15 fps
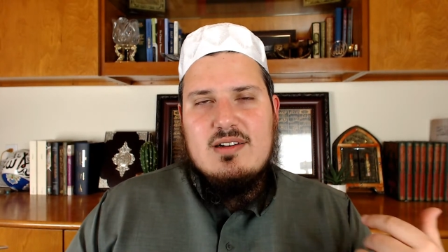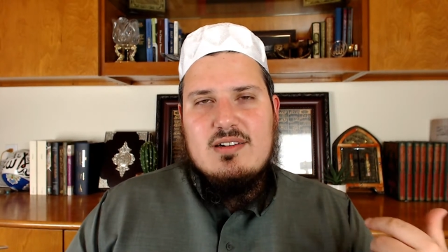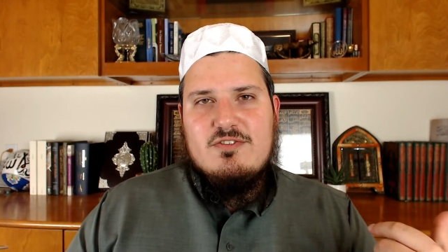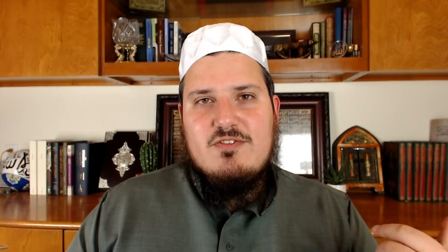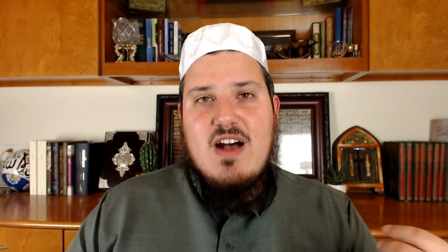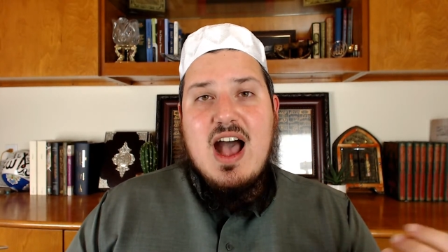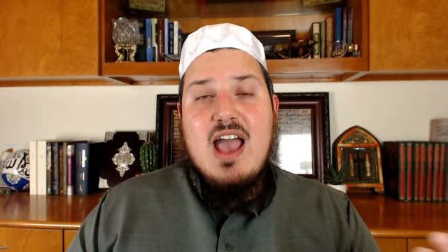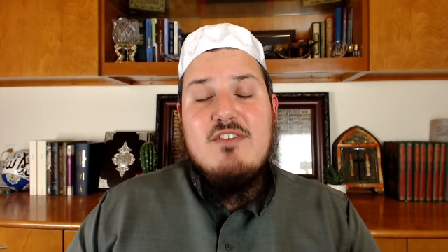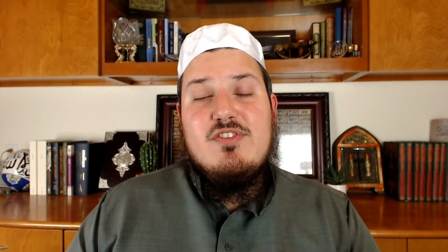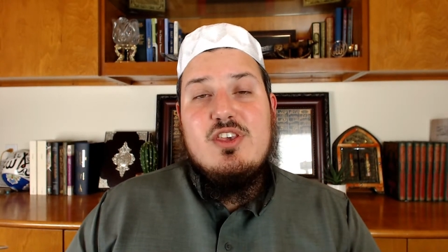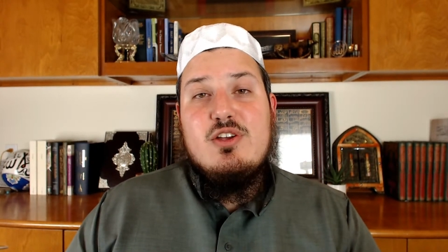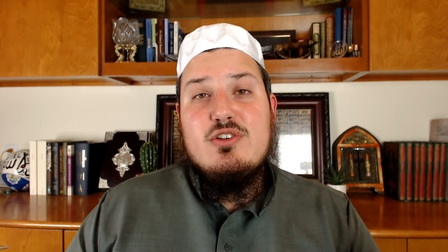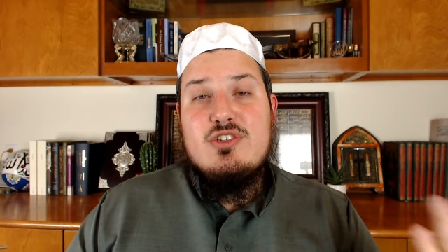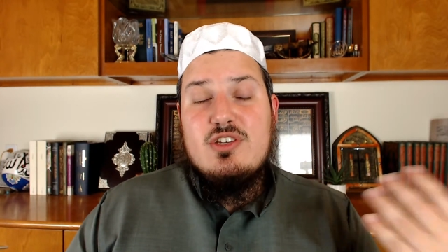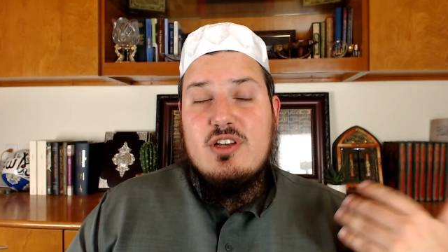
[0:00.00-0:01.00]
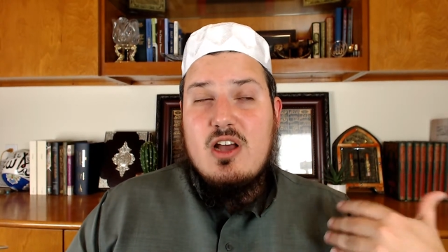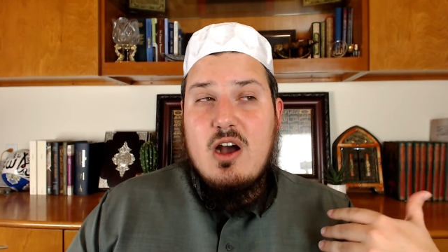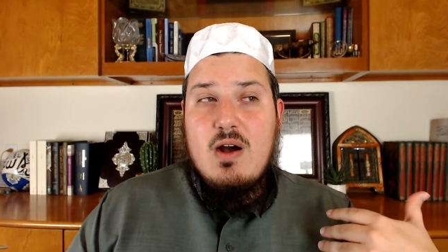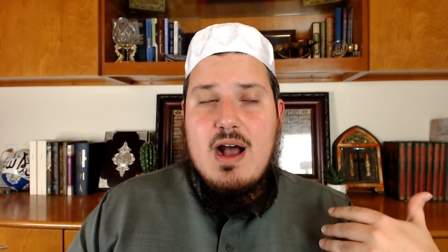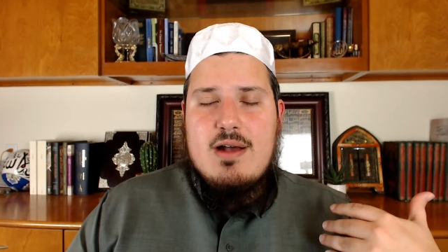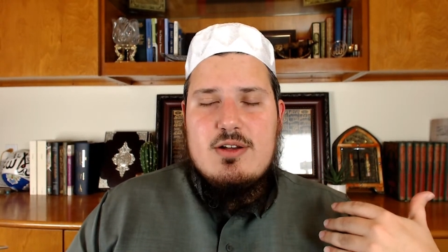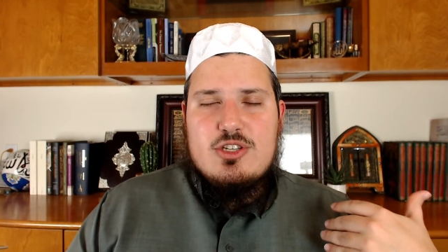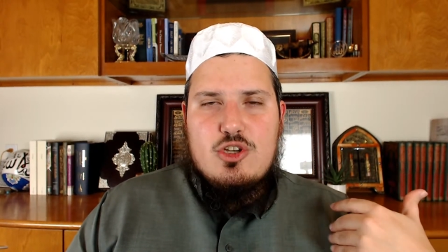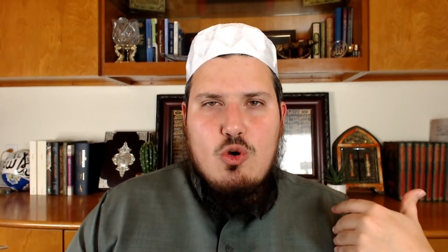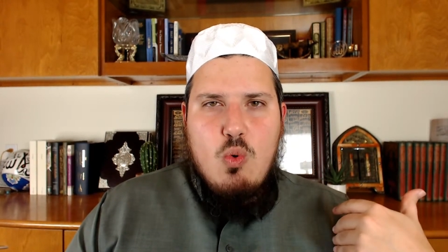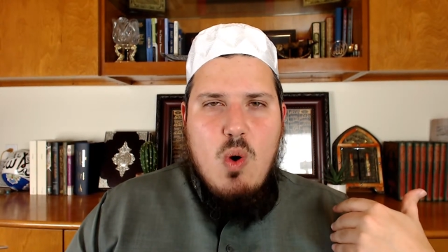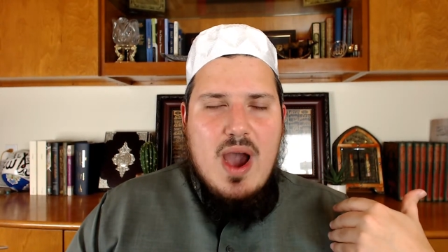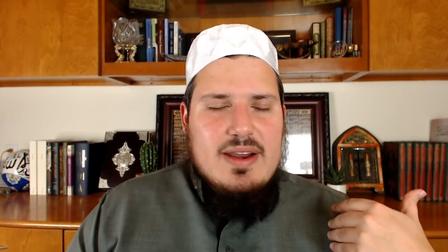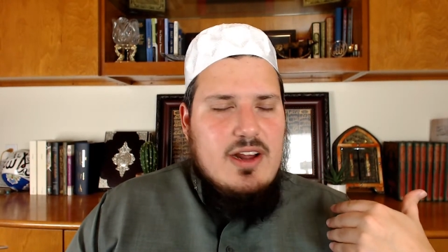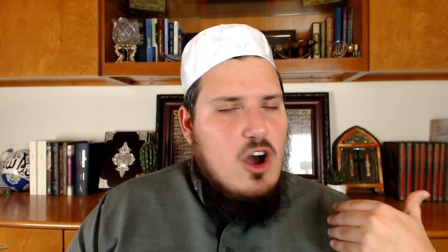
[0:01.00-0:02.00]
5 years ago, I was
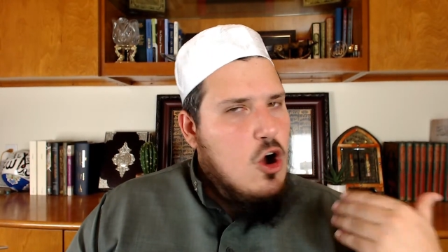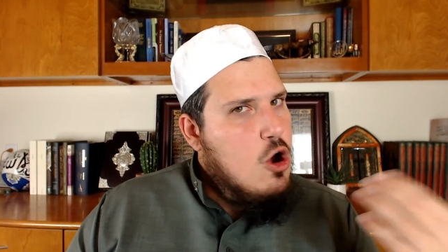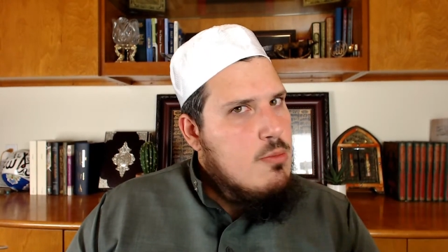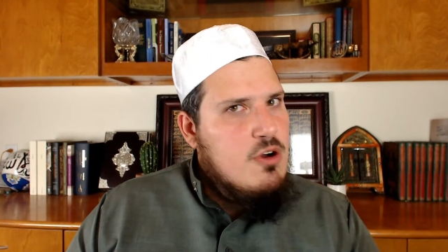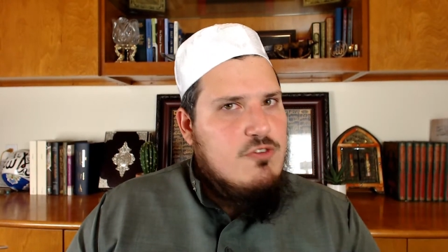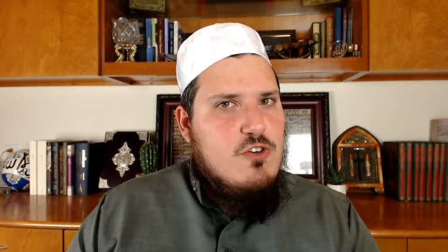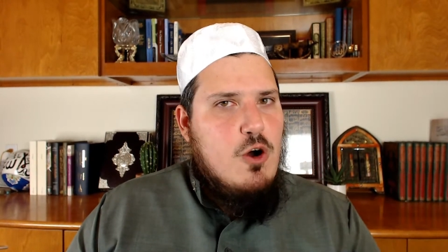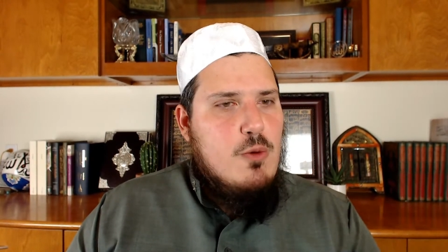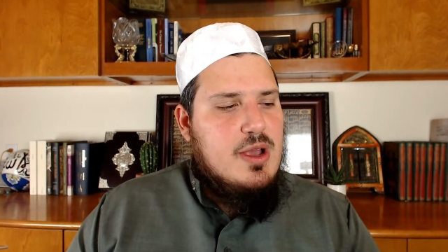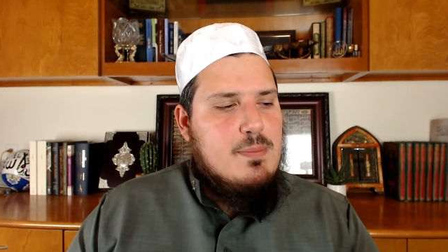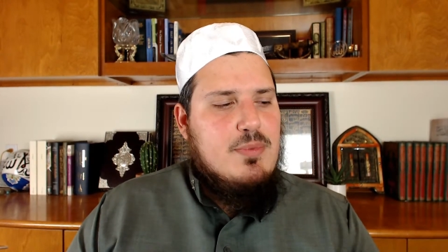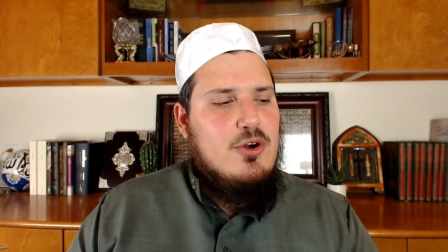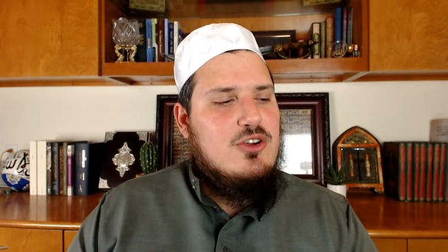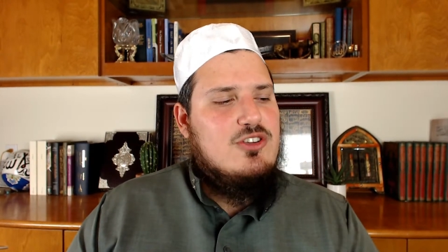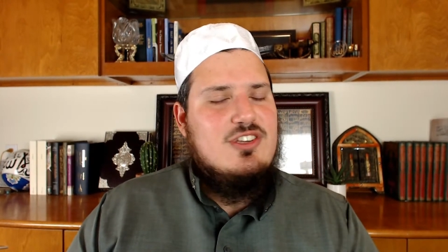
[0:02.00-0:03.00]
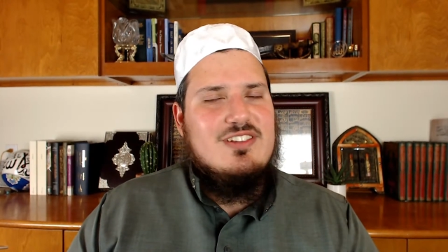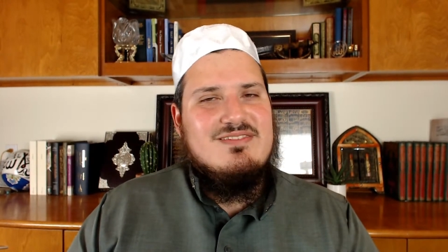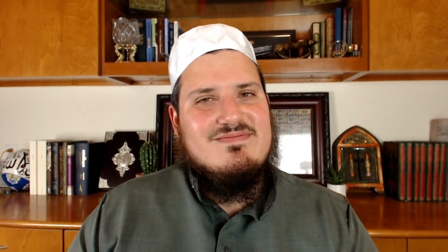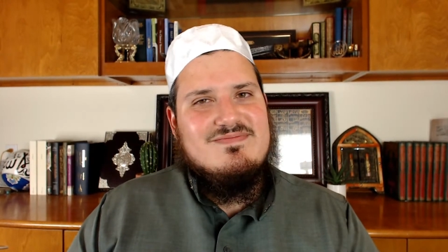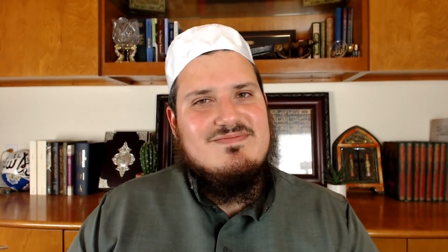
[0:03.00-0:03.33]
quite a homophobic person.